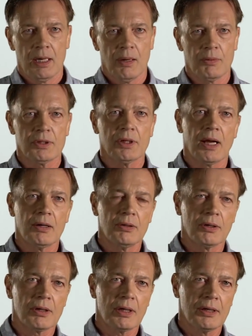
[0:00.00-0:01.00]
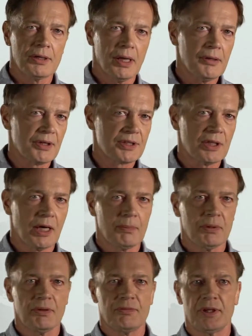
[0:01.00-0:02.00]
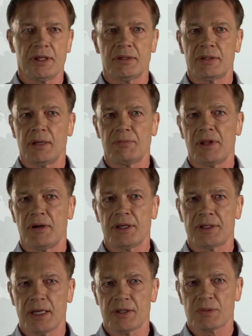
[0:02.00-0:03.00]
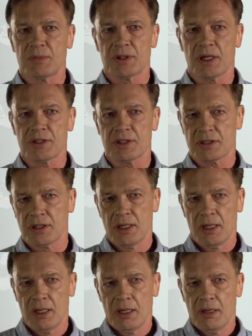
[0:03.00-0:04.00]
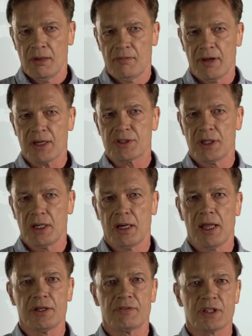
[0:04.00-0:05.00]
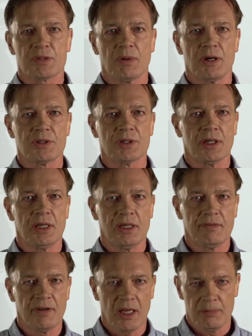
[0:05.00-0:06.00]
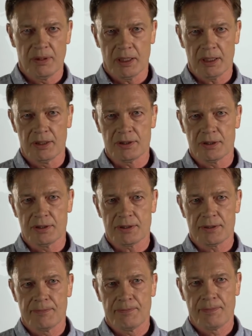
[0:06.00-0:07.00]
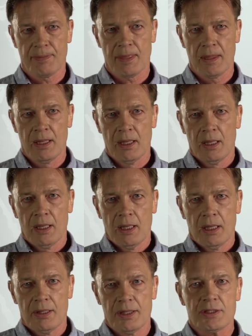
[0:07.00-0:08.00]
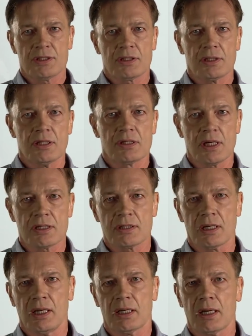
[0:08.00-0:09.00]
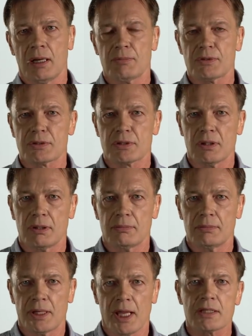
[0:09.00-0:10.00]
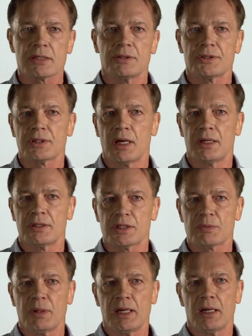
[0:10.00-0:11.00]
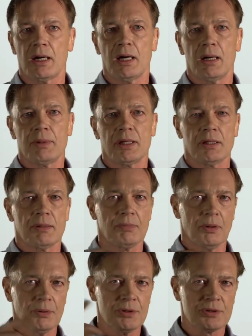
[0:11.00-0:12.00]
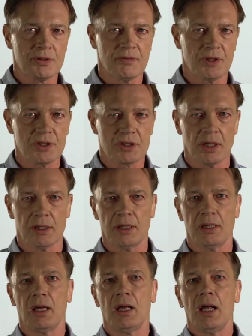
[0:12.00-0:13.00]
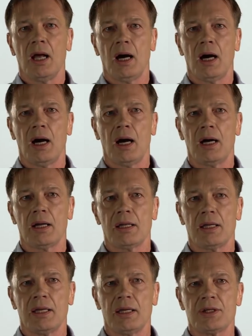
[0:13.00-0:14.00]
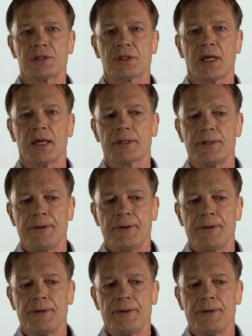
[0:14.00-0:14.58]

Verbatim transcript: I want to now look at another example of diphtheria tetanus pertussis vaccine and age of exposure in developing countries. This, interestingly, comes from an excellent scientist, Peter Aaby, and the importance of this study uh, is that